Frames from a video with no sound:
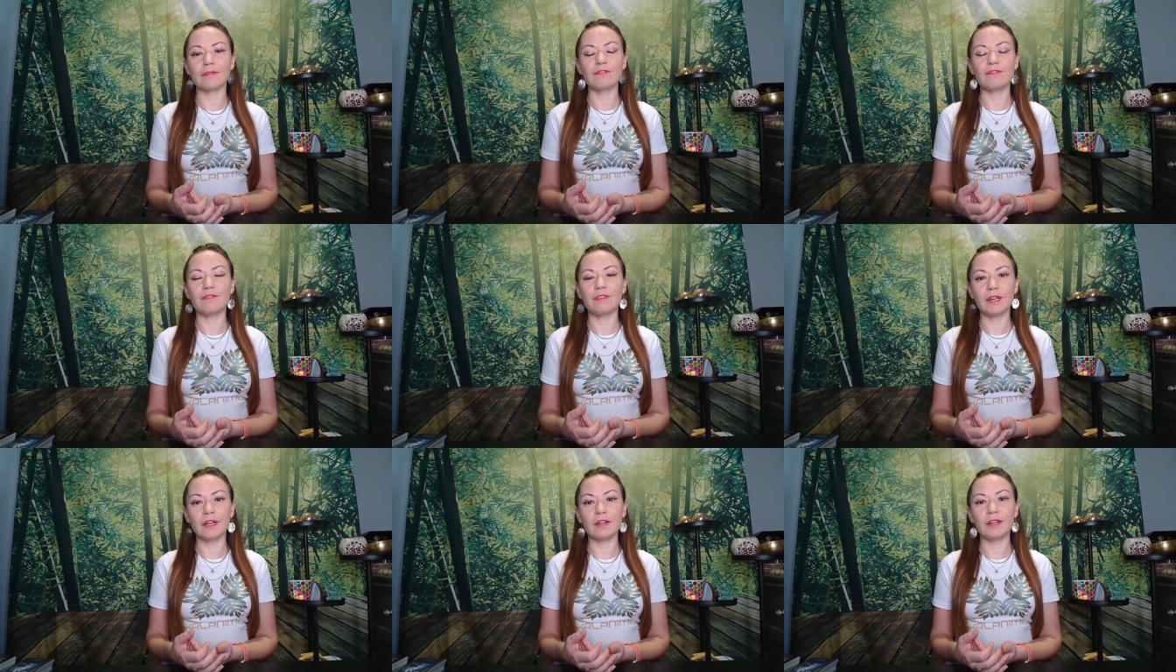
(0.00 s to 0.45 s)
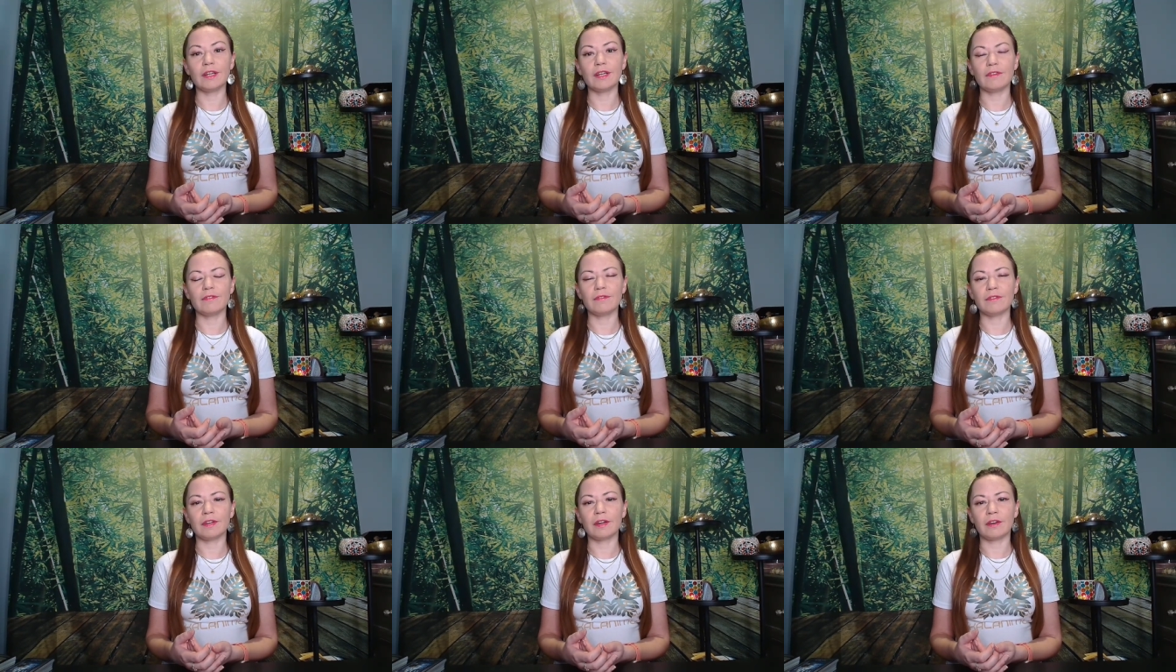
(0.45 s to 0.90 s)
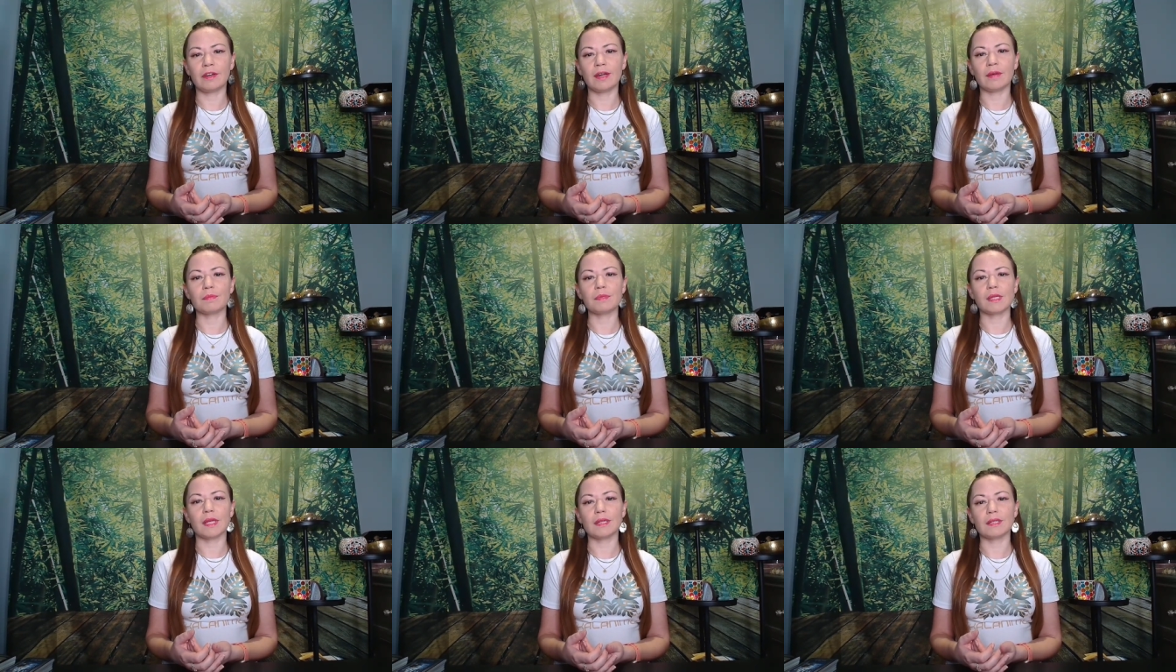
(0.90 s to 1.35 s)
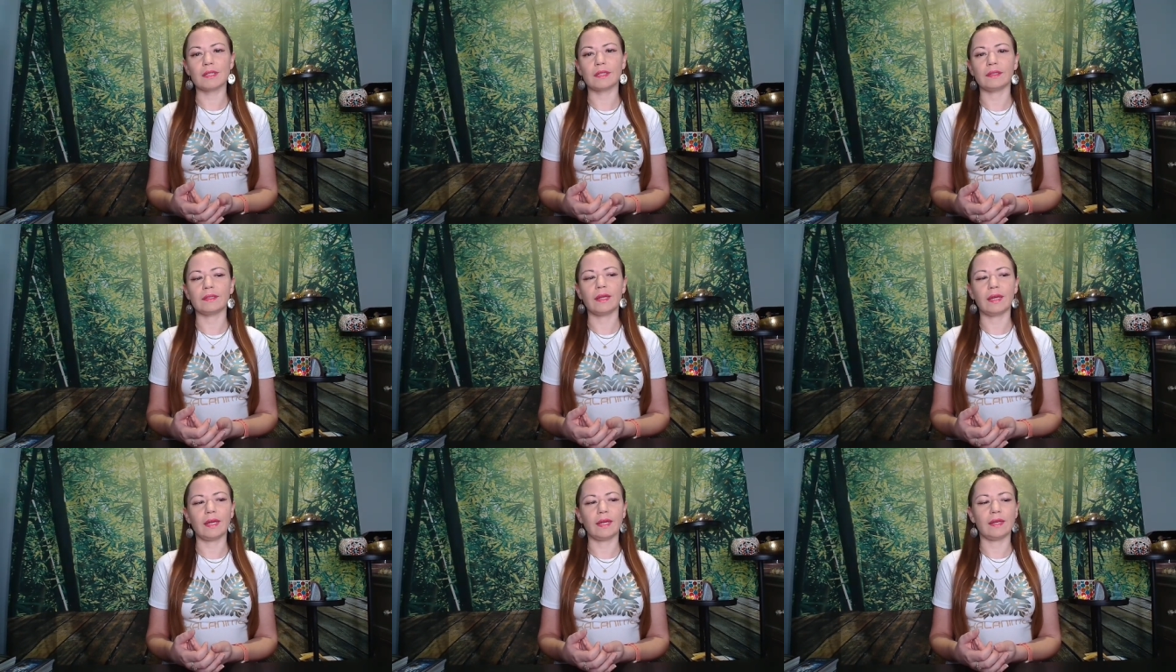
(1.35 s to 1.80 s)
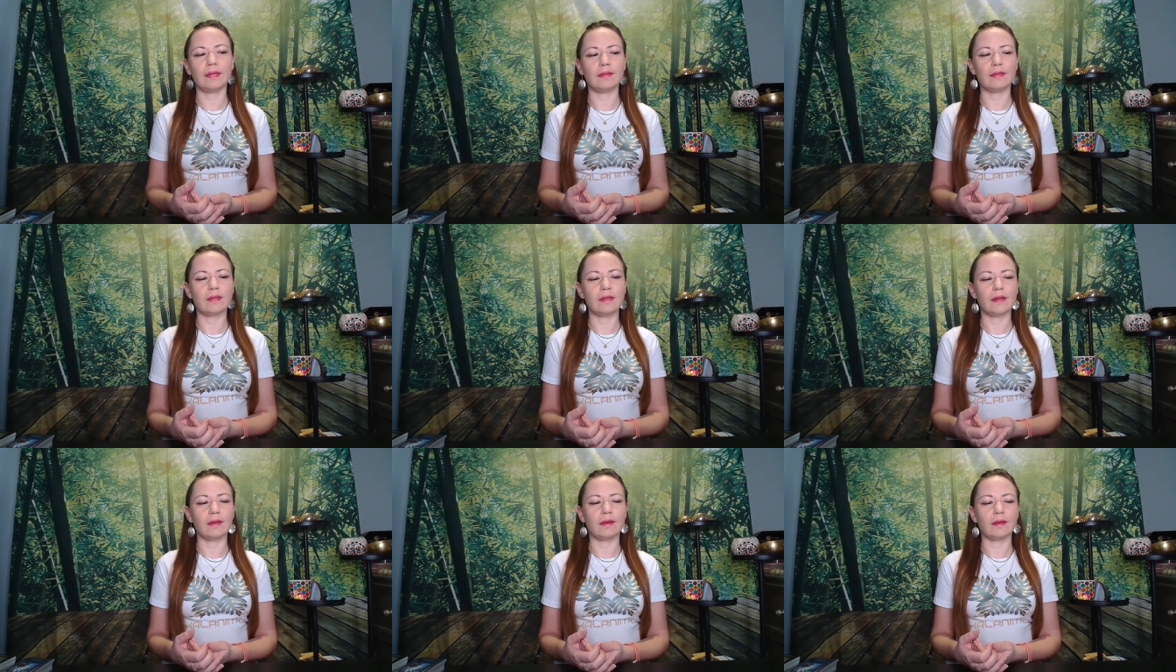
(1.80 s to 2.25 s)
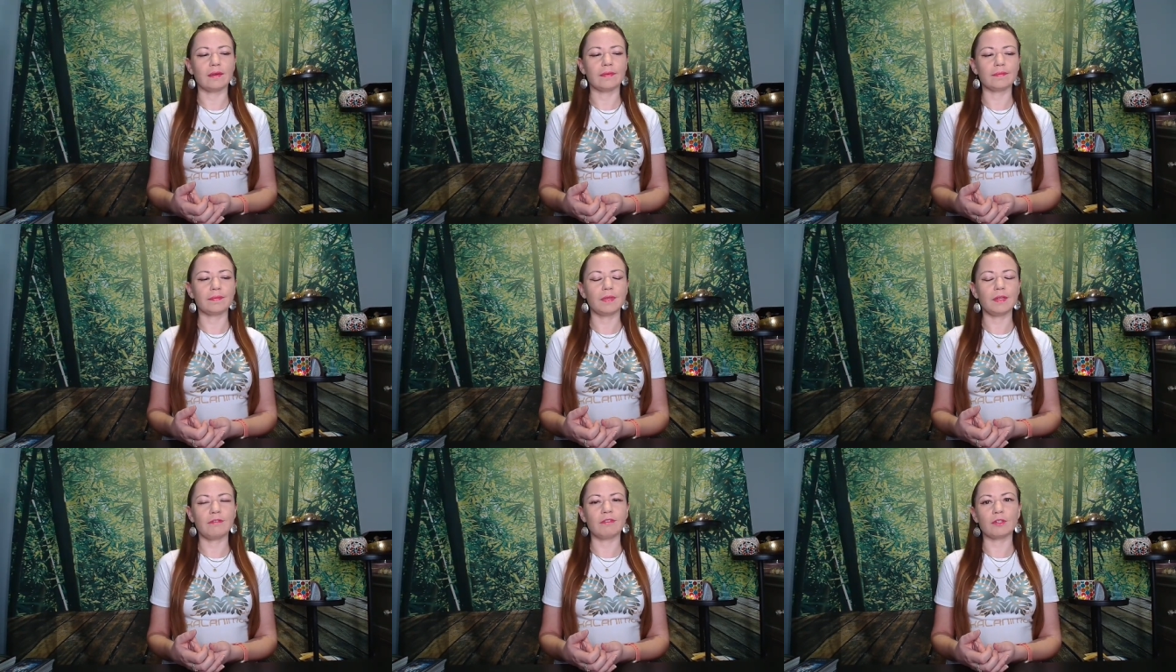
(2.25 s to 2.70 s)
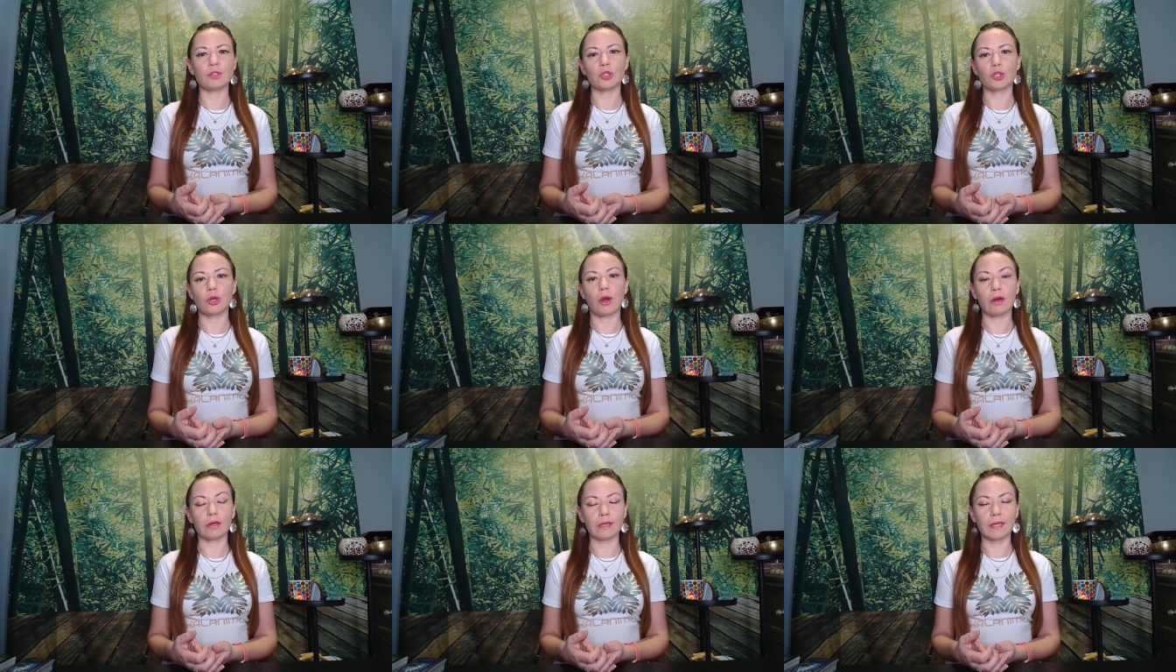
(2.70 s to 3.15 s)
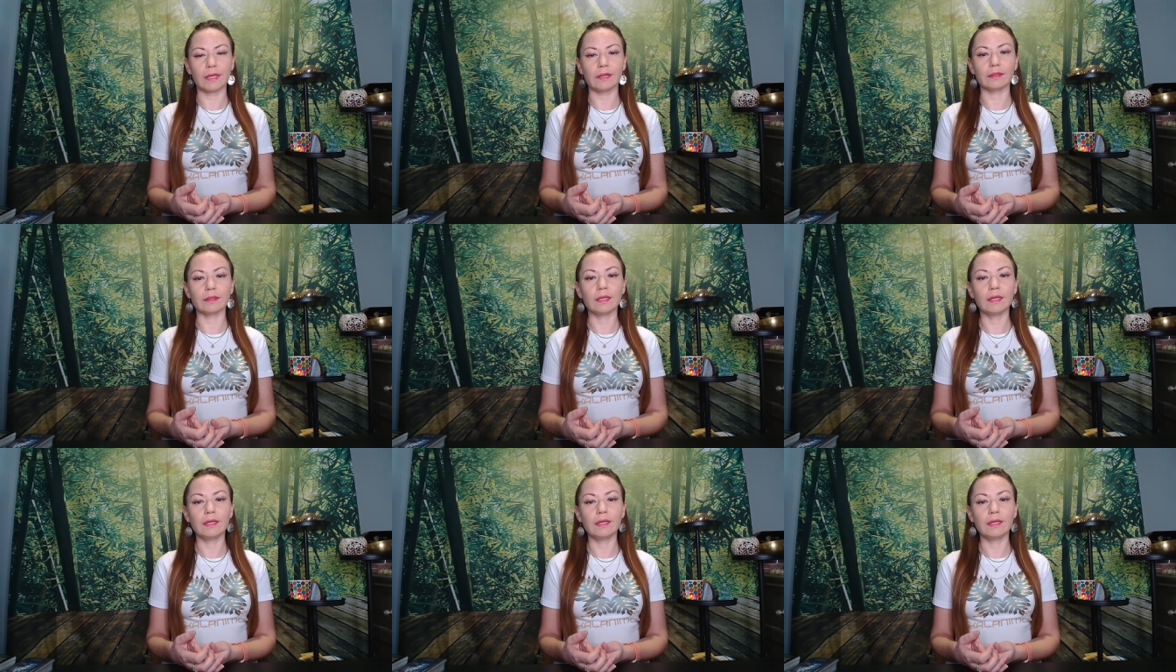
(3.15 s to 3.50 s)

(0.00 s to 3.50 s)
very, very upsetting and even shocking.